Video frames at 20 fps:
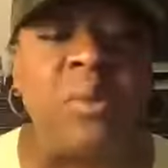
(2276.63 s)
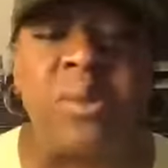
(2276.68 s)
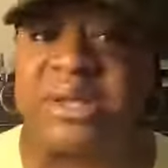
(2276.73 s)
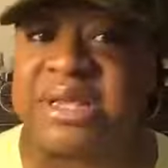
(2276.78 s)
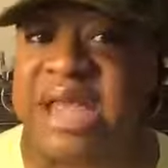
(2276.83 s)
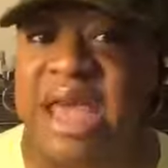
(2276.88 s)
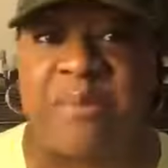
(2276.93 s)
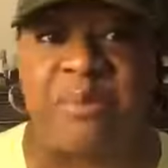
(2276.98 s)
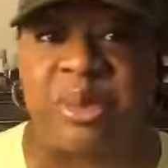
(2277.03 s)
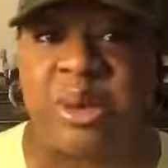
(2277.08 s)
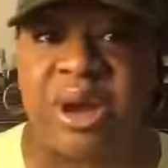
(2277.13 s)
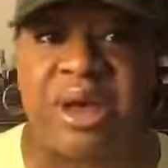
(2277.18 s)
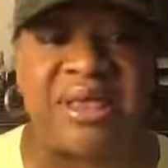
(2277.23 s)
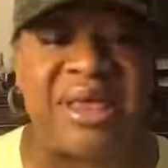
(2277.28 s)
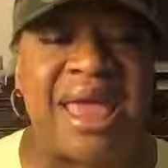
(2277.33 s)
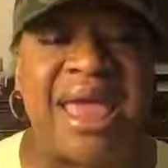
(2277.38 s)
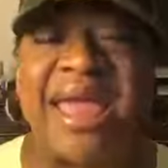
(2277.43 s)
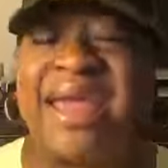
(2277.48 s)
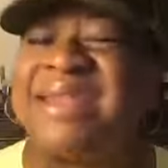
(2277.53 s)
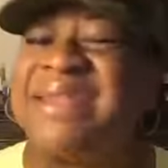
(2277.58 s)
with that brother,
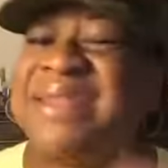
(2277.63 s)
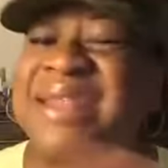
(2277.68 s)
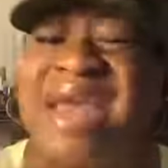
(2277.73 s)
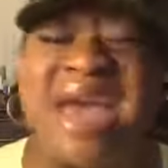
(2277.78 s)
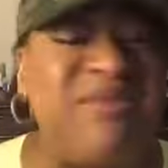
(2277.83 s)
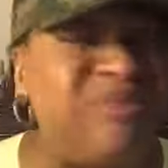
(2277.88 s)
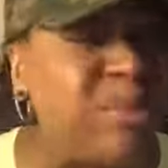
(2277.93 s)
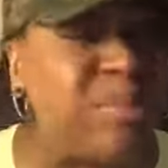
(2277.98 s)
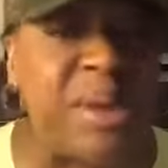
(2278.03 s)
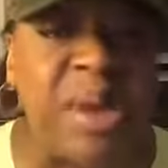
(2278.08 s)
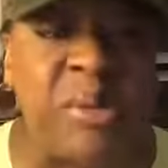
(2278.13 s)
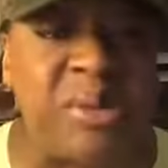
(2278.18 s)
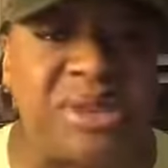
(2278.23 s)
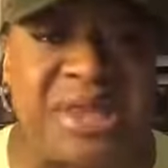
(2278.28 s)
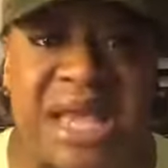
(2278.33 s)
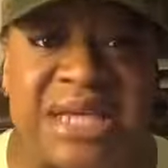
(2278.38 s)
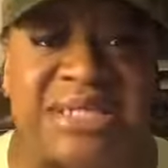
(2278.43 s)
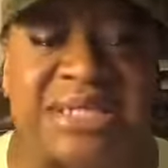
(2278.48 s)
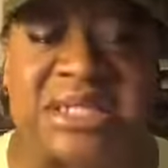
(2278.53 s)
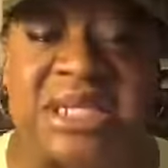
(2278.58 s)
ain't never been with
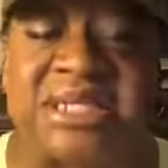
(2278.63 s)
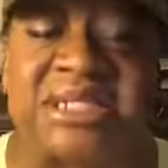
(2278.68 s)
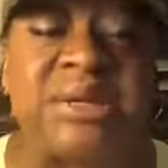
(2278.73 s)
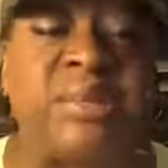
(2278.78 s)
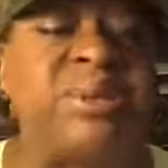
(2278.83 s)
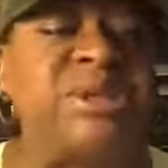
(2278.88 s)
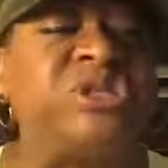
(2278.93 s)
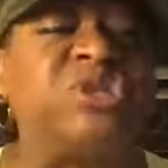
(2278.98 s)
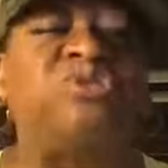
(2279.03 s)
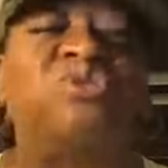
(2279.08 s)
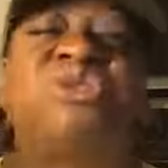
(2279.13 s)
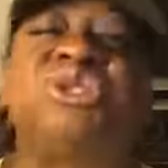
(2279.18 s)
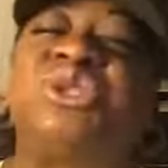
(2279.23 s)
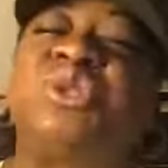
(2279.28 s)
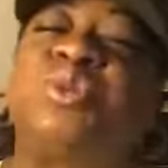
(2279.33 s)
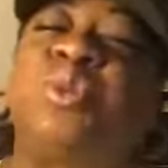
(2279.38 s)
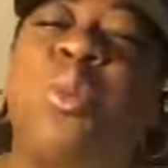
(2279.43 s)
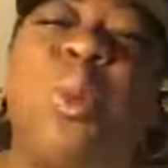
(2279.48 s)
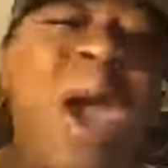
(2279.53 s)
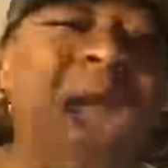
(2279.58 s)
that sister, but you
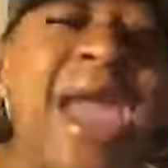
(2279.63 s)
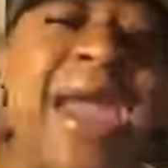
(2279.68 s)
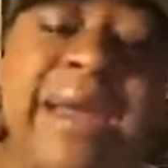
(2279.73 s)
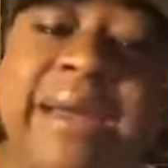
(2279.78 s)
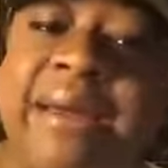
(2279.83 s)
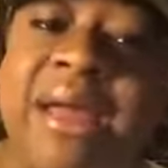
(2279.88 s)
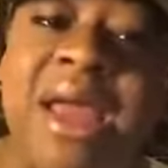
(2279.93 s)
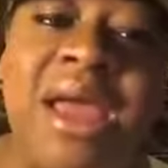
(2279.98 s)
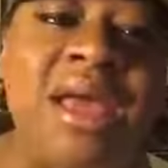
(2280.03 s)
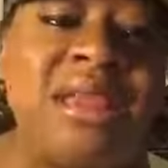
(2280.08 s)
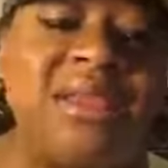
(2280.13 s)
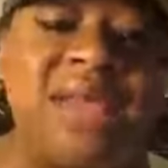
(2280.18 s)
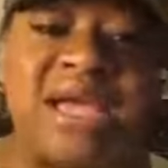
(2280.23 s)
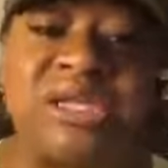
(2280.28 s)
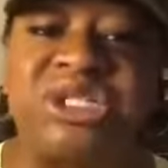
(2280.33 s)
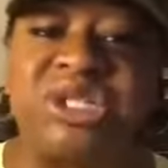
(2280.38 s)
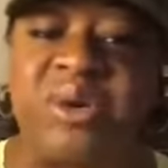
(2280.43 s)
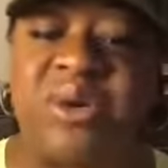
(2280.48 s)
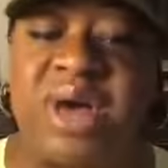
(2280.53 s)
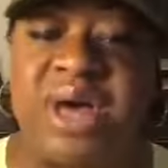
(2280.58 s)
swear
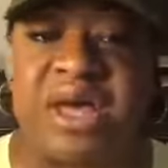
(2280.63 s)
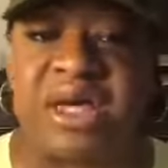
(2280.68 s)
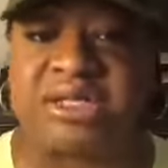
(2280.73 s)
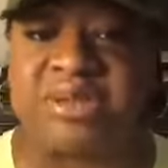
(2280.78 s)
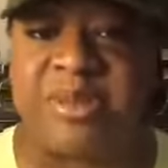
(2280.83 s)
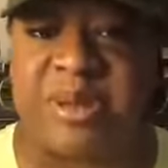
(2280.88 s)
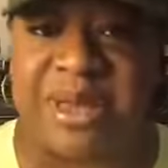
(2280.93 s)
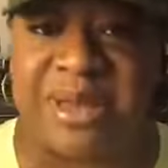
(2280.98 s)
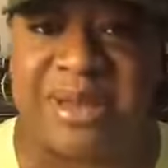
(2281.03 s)
that's your husband.